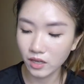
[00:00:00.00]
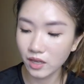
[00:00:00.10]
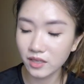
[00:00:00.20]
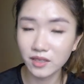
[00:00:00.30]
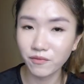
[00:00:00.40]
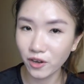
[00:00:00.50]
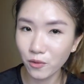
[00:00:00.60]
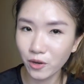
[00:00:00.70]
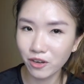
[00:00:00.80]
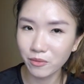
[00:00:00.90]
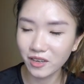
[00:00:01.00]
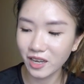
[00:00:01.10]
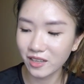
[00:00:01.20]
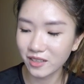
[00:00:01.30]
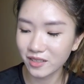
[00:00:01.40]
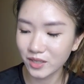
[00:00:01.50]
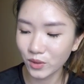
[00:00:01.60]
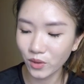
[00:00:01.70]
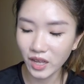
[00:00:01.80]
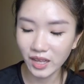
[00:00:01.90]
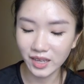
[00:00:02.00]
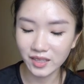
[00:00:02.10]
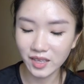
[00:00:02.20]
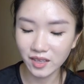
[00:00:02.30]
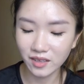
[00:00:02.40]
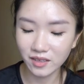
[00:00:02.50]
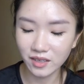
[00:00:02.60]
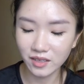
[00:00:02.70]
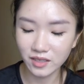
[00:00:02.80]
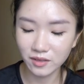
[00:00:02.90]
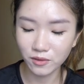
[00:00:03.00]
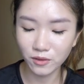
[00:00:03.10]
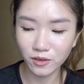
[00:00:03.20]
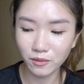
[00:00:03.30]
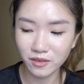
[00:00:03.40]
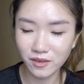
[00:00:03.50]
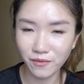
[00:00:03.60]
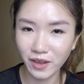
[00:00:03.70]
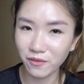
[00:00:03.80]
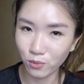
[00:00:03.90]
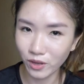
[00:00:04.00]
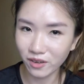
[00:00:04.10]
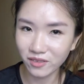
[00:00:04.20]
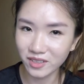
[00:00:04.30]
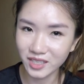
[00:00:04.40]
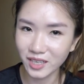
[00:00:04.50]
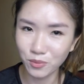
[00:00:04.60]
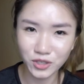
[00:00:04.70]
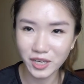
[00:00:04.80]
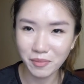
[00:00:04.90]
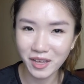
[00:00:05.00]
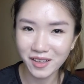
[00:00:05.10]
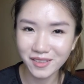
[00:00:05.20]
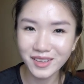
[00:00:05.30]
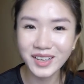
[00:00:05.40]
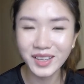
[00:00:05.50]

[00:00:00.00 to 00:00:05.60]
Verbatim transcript: It is a very wearable color, so I think it's gonna survive well inside the project pen.